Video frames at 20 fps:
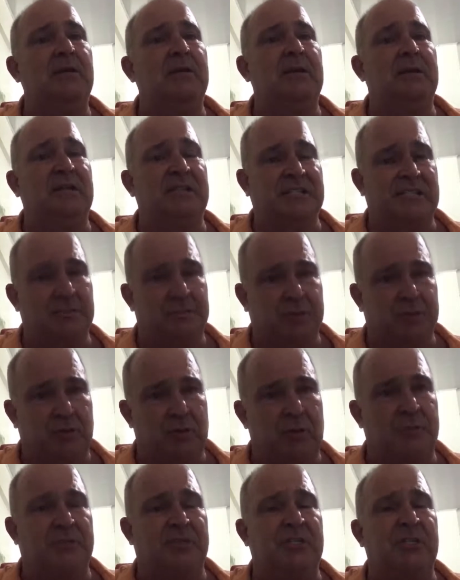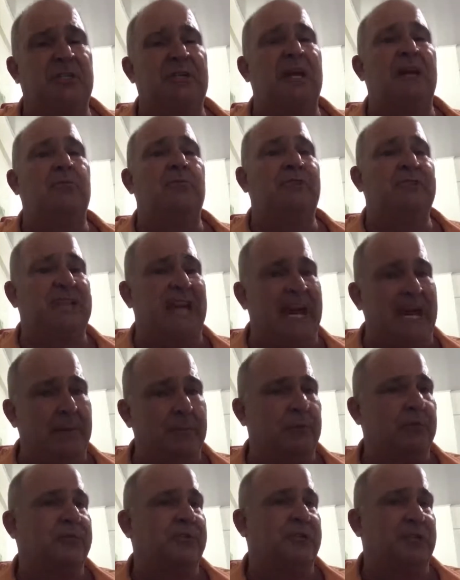and his subscription that he was
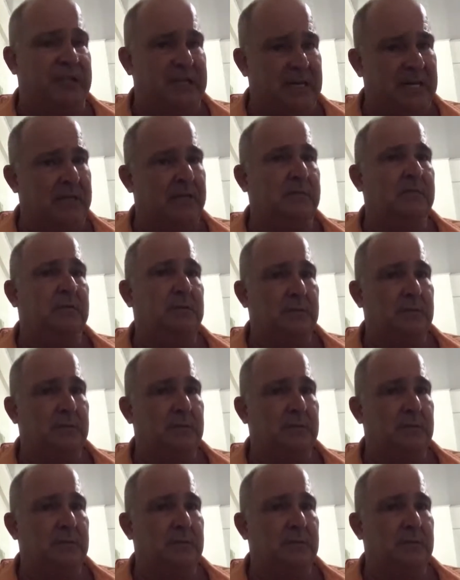able to get